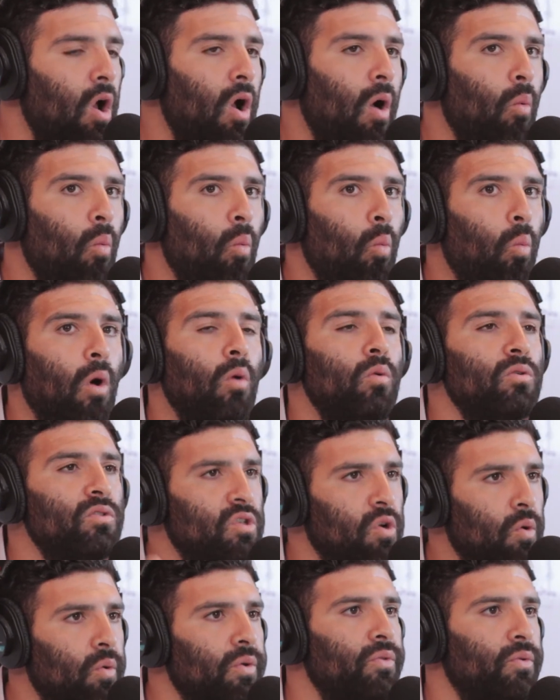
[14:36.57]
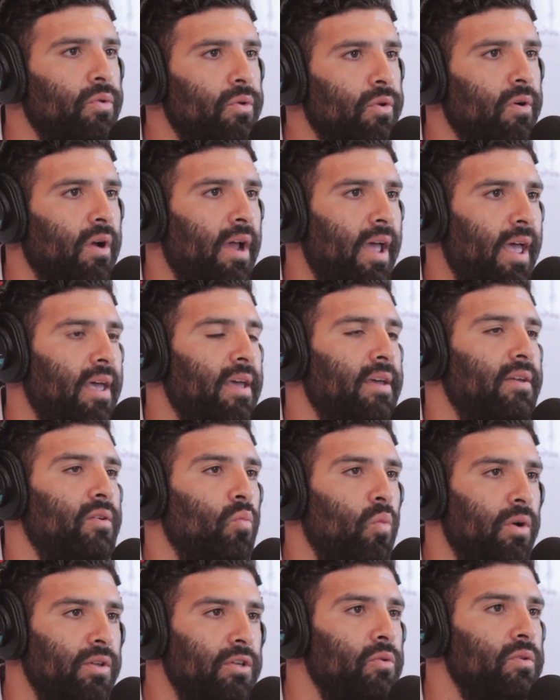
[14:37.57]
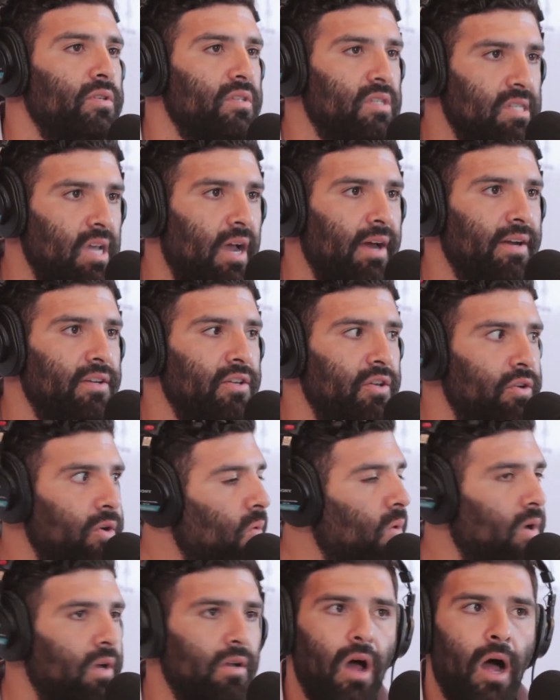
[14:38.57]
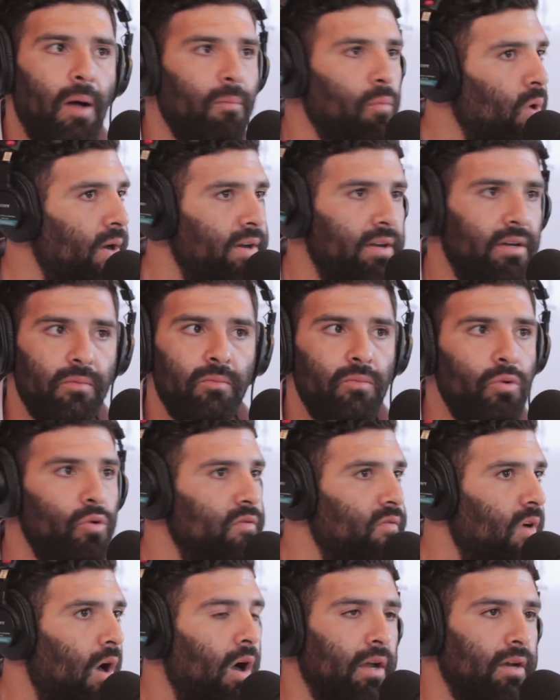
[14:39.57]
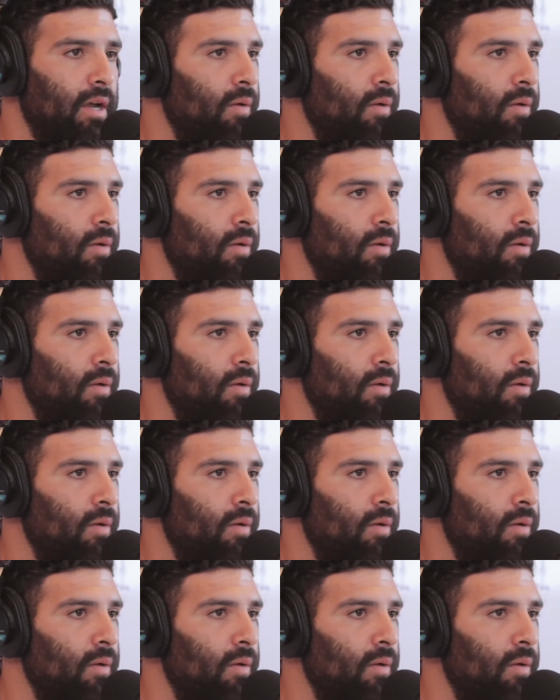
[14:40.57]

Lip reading: What was going through your head when you decided, what, I'm ready to move on.